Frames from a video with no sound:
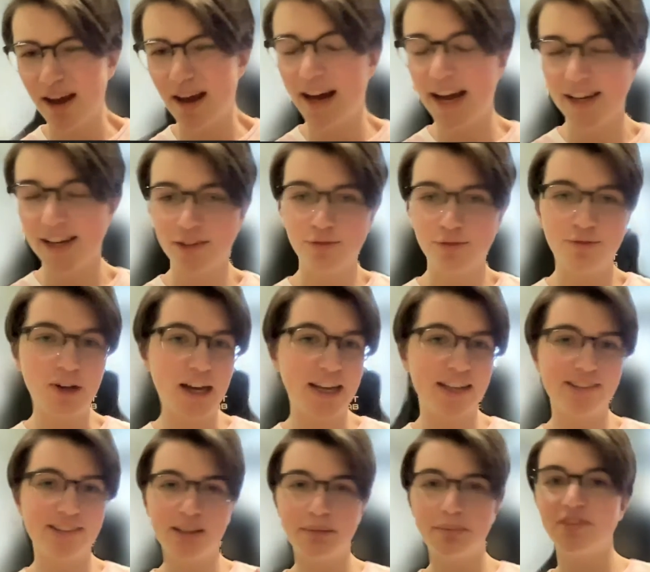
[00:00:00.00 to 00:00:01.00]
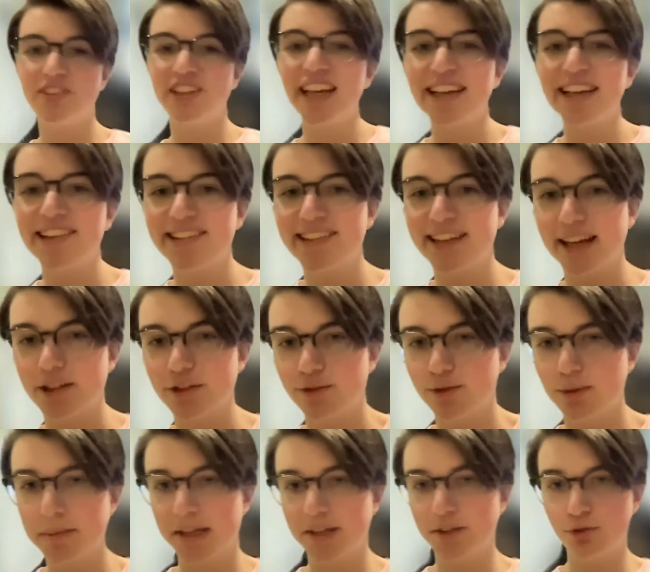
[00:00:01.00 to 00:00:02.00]
I defined some datasets
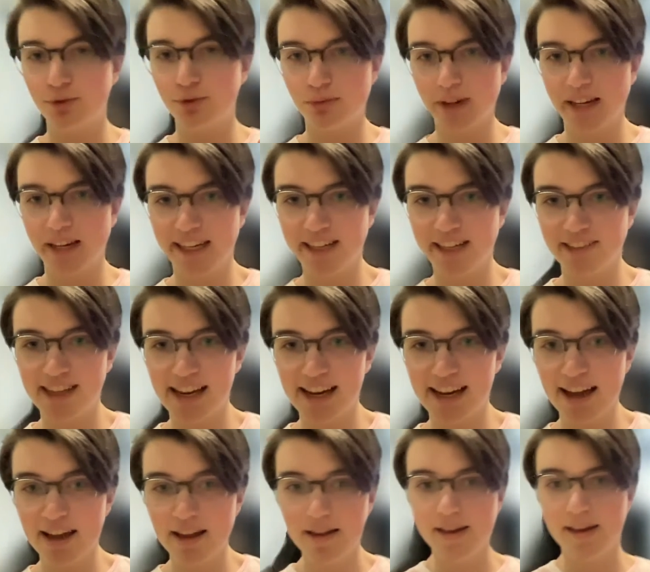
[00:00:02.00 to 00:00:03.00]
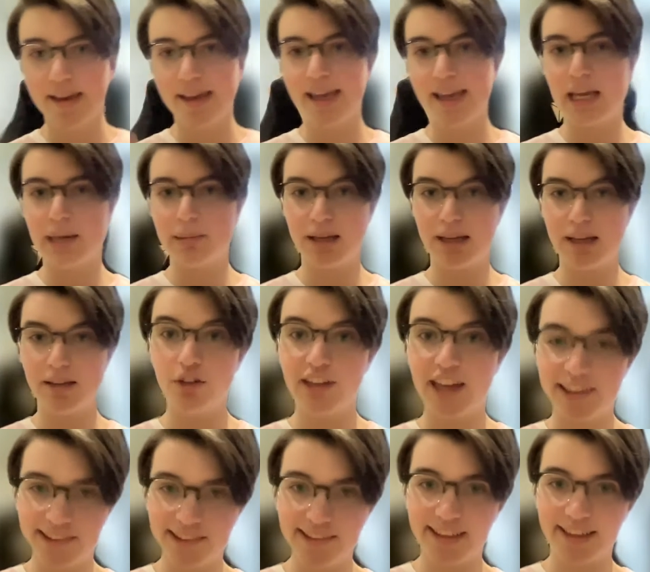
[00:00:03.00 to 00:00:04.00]
for my training data and my
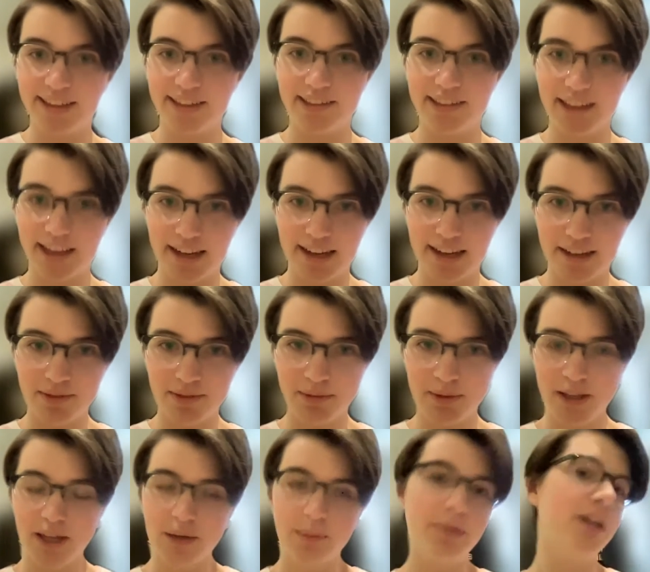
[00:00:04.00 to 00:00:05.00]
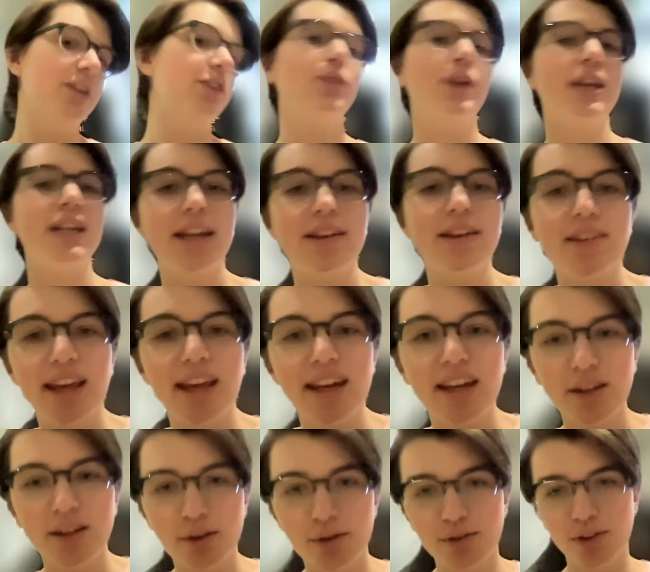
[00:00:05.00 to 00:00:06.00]
testing data. My training
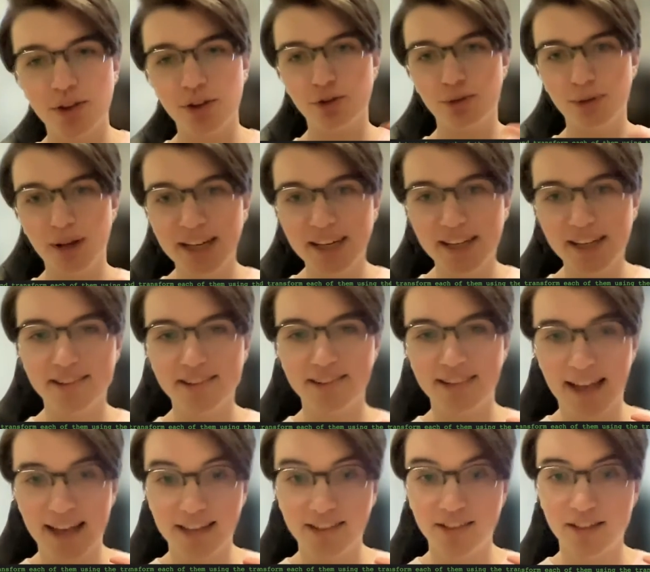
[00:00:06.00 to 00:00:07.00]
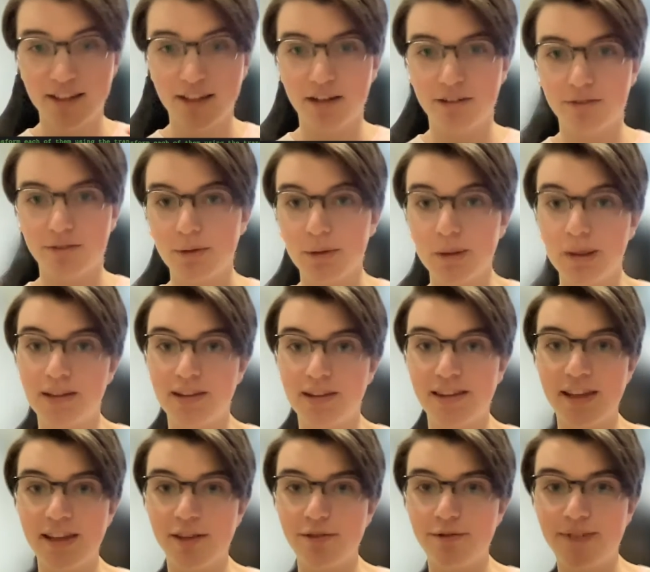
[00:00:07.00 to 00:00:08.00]
data used the training set of
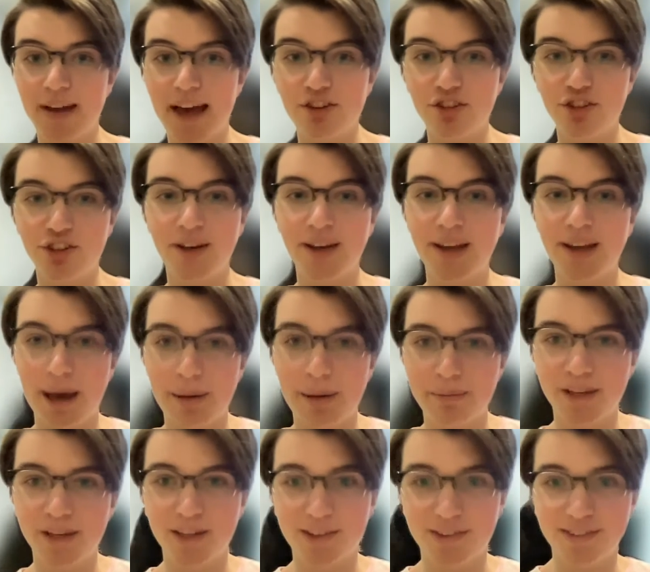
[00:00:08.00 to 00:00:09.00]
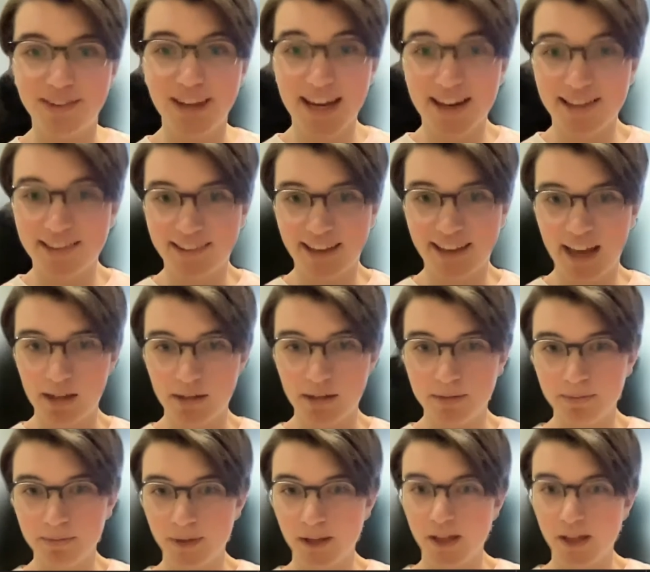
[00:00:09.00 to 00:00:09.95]
the fashion MNIST dataset.